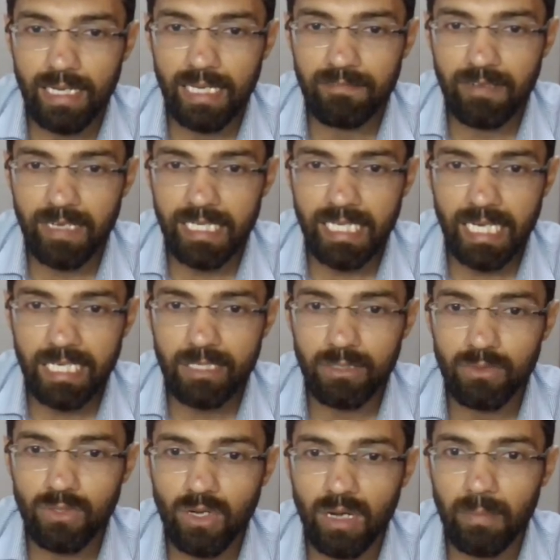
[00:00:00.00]
If I take
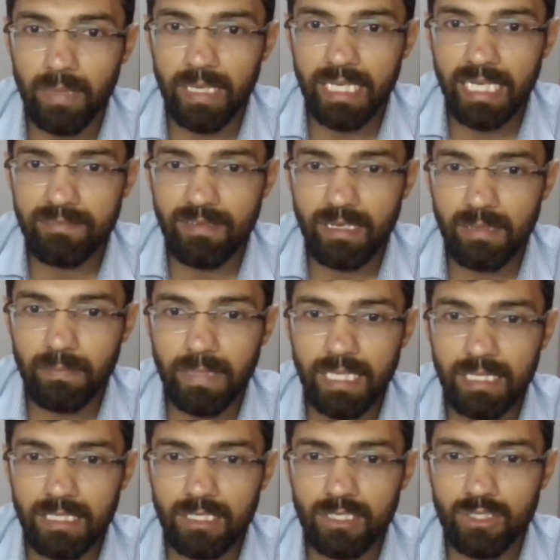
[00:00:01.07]
2 common, it will
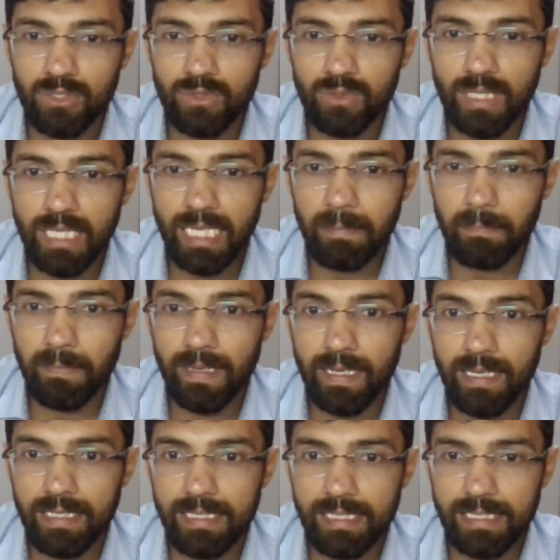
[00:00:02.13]
be 2A
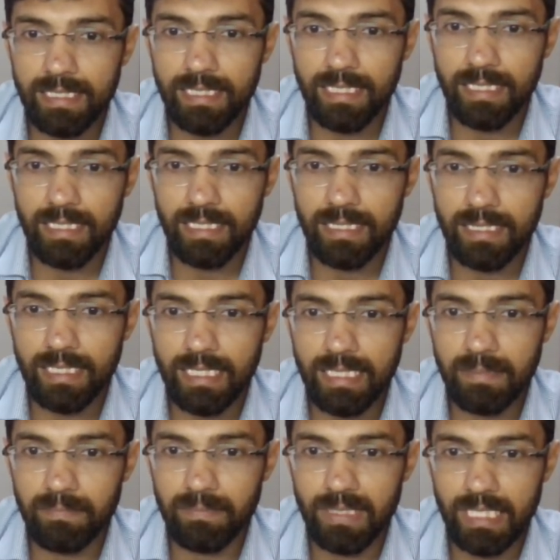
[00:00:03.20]
plus
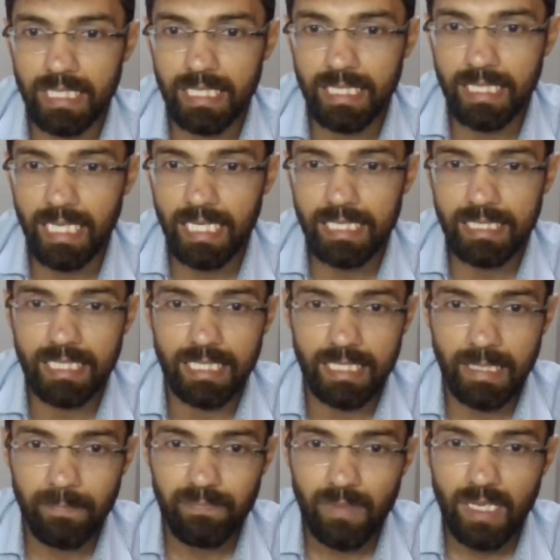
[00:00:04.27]
3B. That's it.
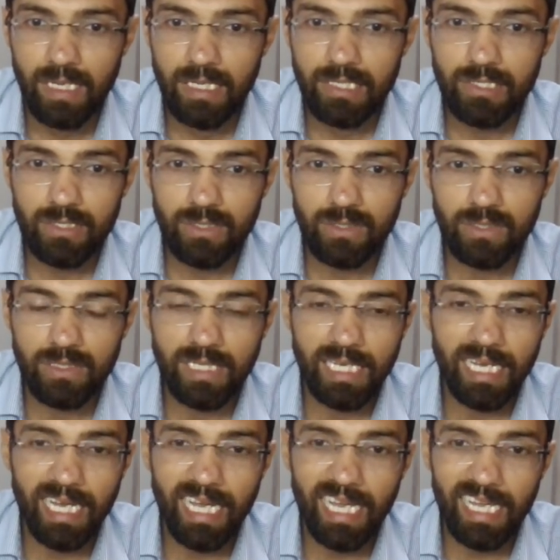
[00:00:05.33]
So
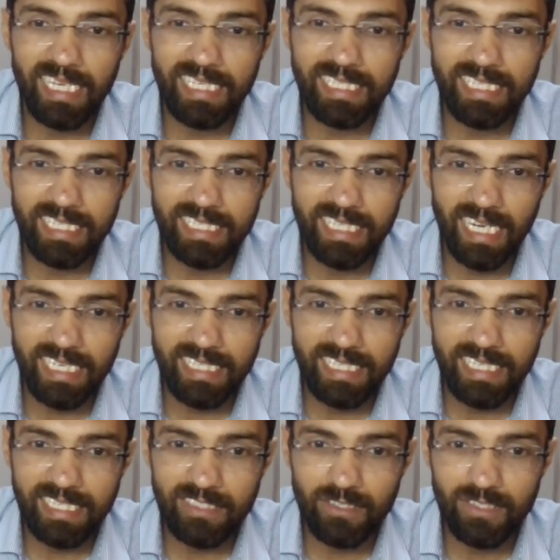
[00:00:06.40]
yes, that's
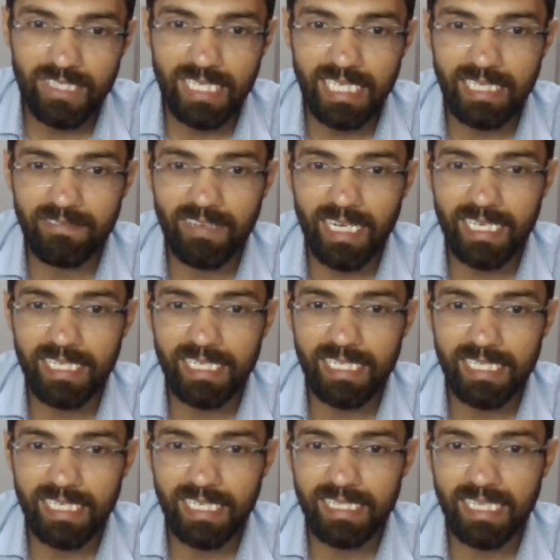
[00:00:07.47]
it. So CD vector
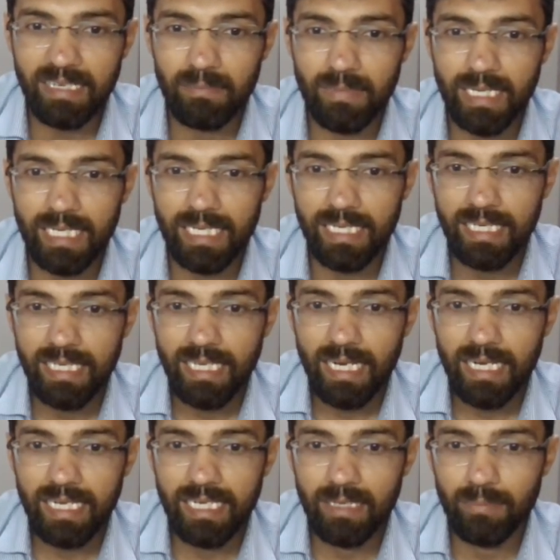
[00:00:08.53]
is nothing but
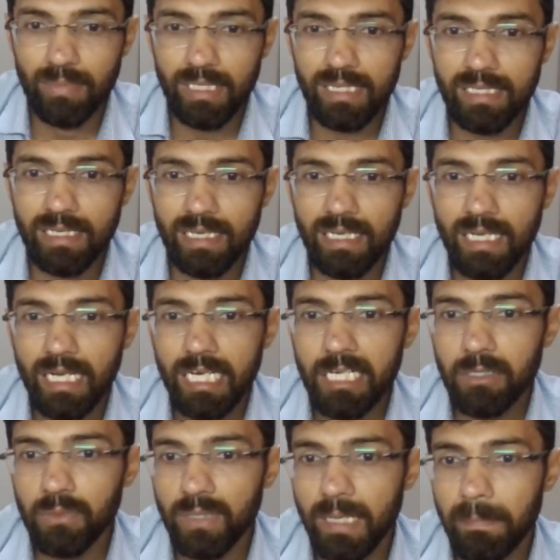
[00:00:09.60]
double the
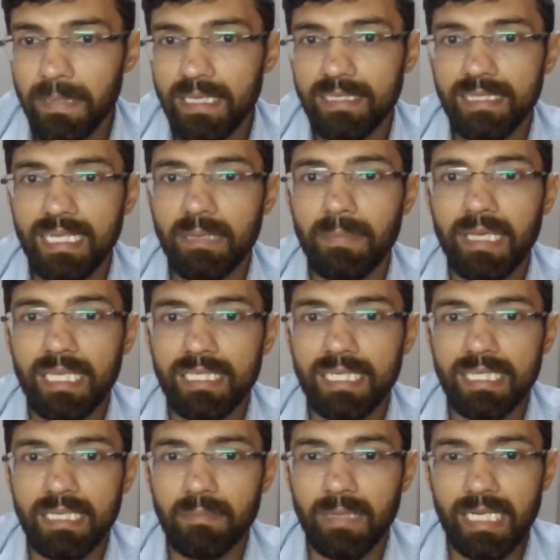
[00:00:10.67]
2A plus 3B is
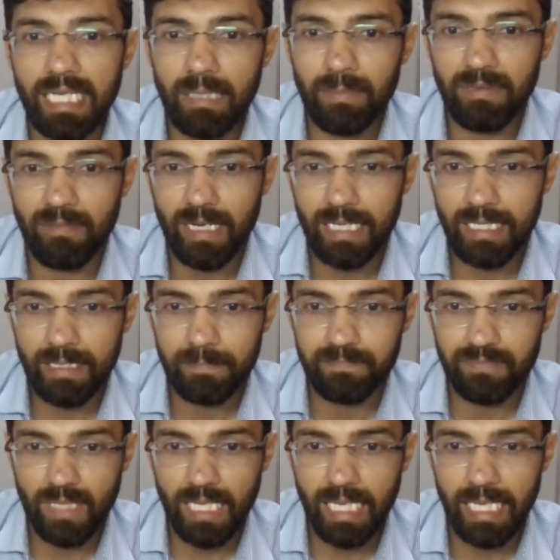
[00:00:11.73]
nothing but AB vector.
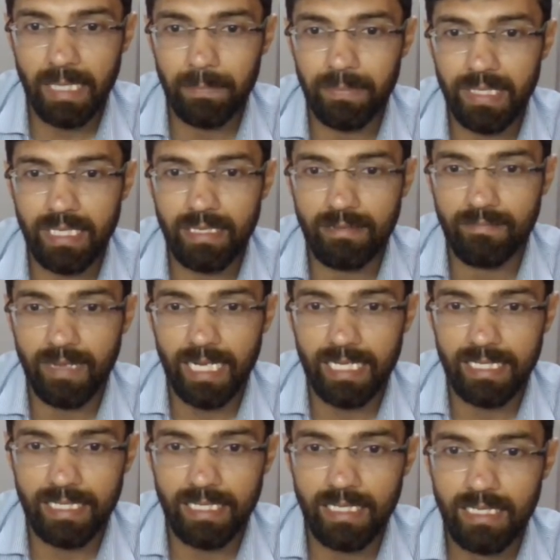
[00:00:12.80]
AB
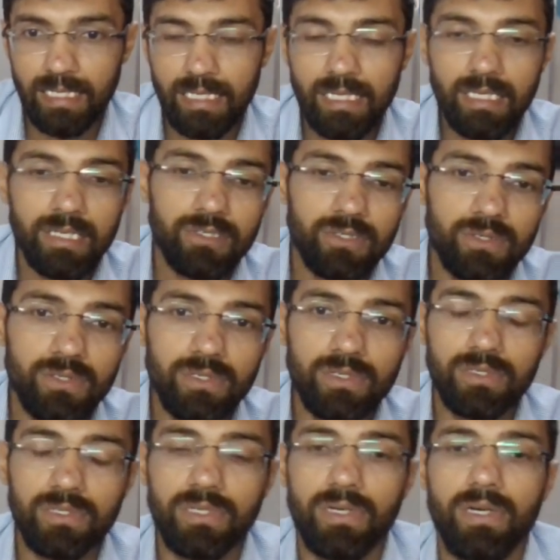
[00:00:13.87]
vector.
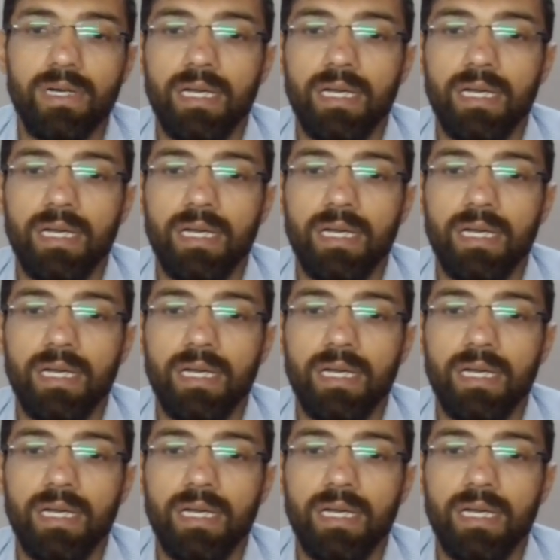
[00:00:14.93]
So